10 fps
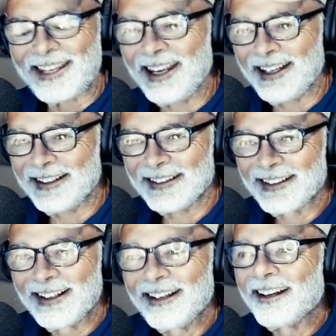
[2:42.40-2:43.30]
Ting.
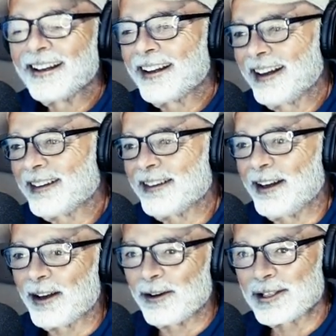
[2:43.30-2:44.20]

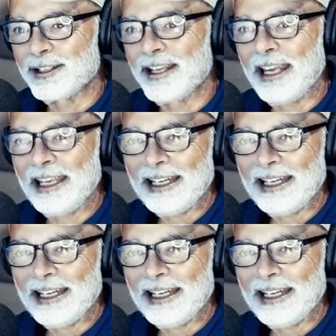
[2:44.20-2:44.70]
there goes a knee.